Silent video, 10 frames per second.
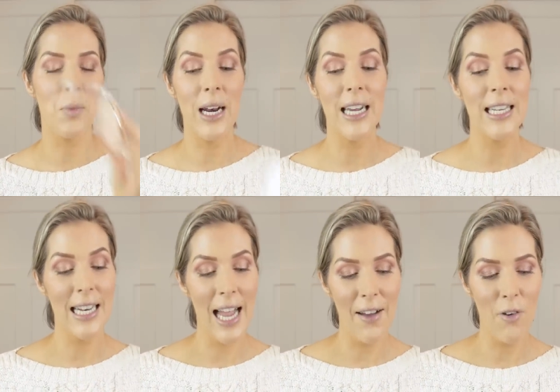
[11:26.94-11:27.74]
the one I
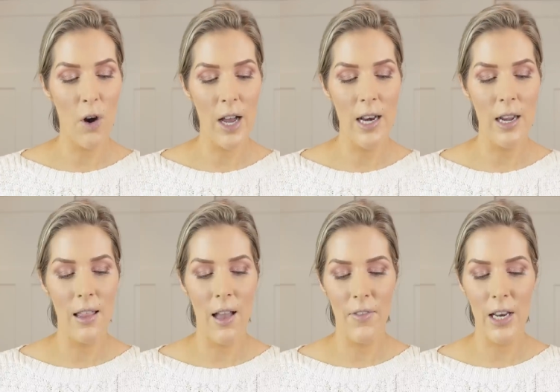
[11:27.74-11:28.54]
did have on
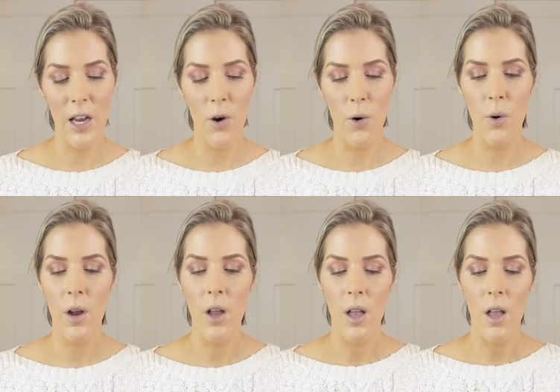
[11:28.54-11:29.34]
in that
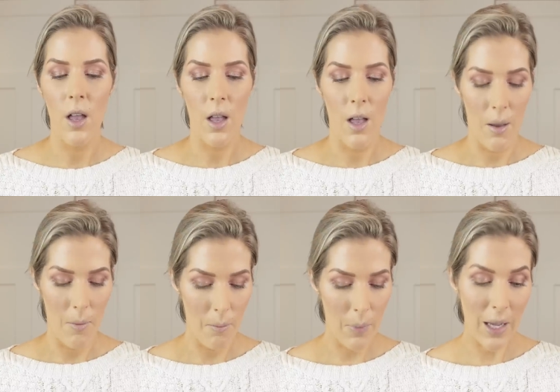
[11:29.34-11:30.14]
video
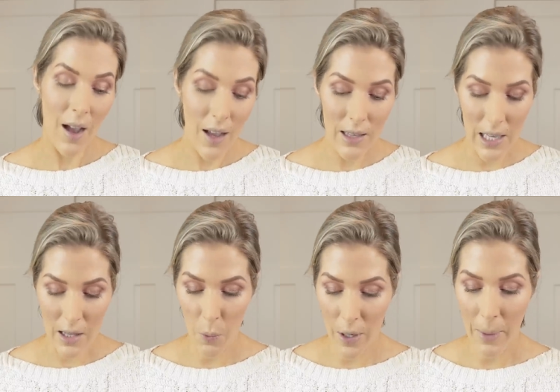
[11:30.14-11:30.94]
because
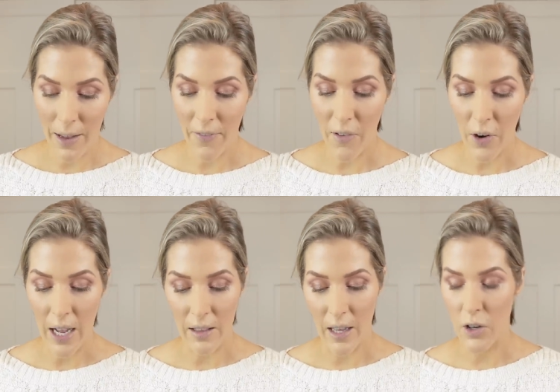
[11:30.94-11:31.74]
it's one of my favorite
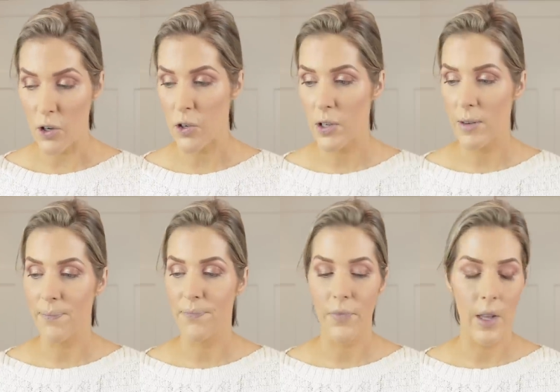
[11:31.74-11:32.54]
highlighters.
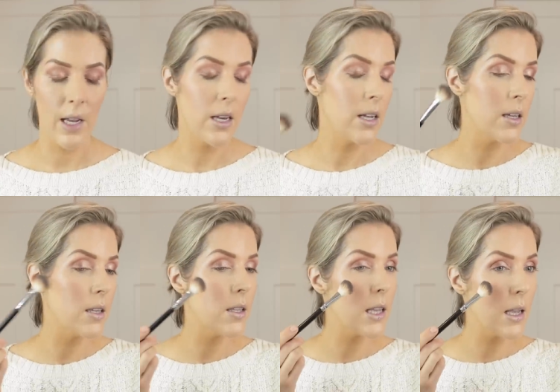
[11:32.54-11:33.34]
It
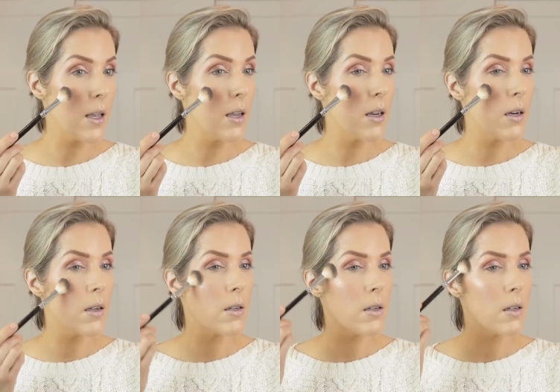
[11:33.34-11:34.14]
is, again,